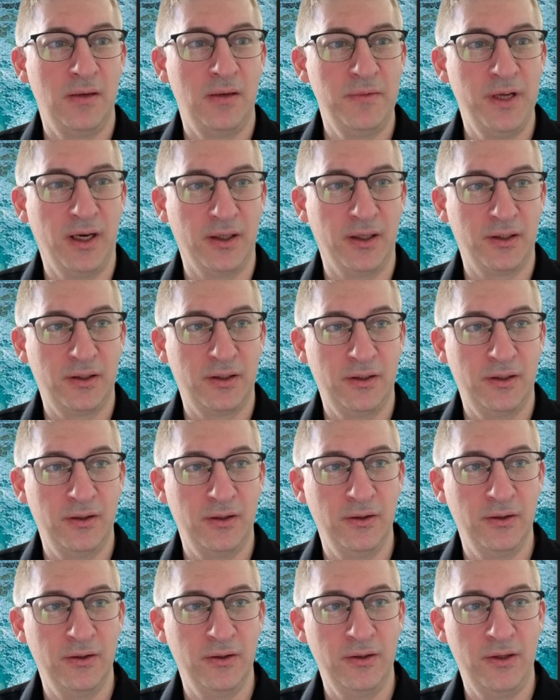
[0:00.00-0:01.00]
Yes,
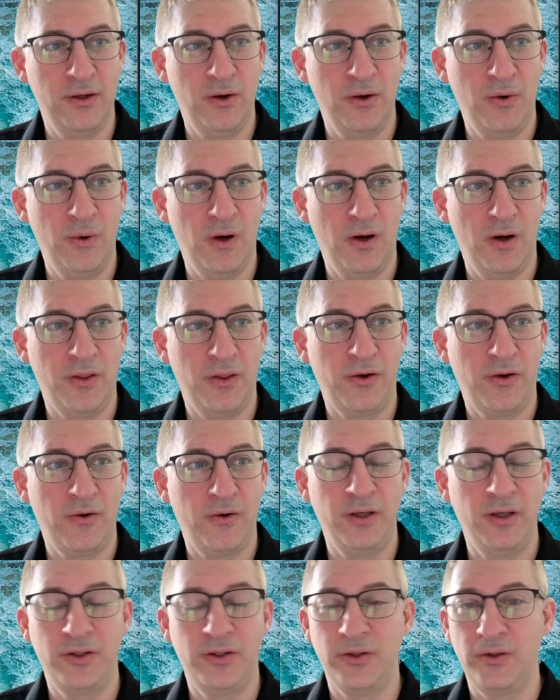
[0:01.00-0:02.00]
the OAuth
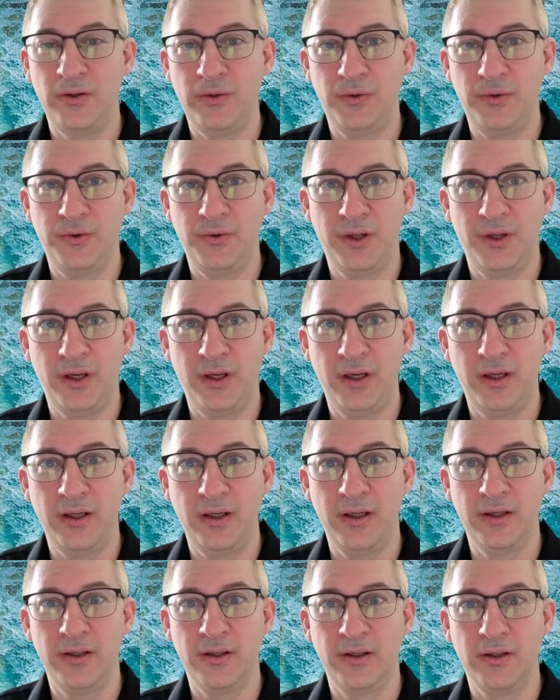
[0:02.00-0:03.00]
credentials thing
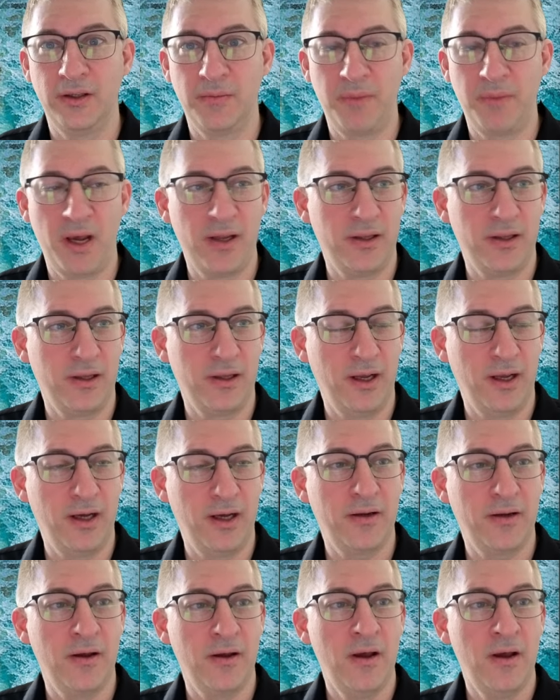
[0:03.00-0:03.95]
is a pain in the neck.